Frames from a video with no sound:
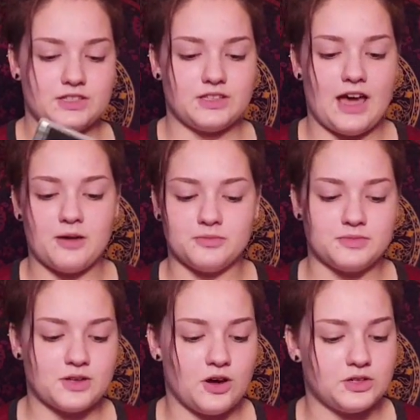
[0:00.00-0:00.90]
The
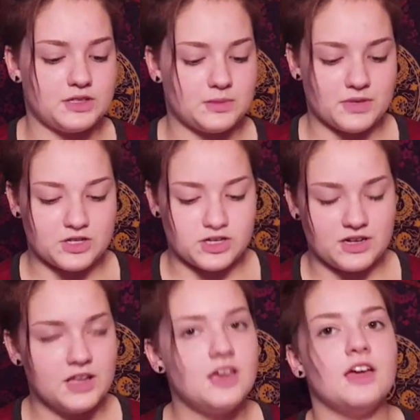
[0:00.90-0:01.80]
album's called
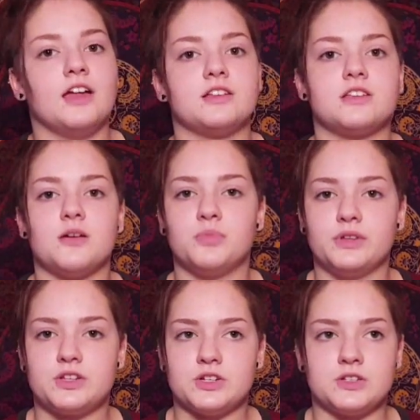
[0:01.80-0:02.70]
Suspicion, and it's not
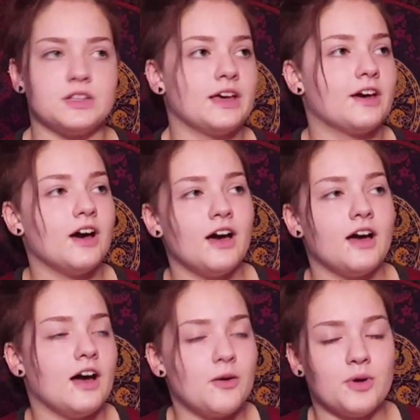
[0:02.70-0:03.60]
Bleachers like
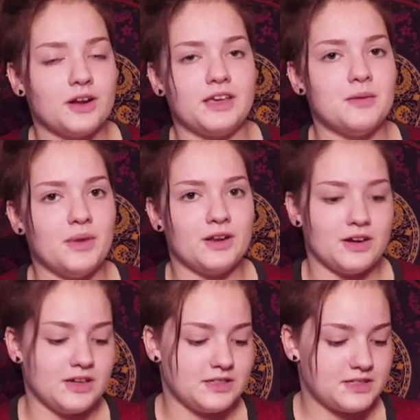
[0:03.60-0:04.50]
I want to get better.
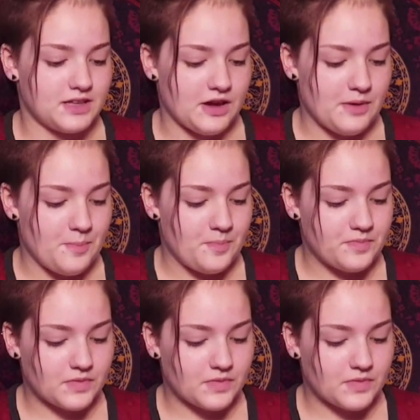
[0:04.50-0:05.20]
It's a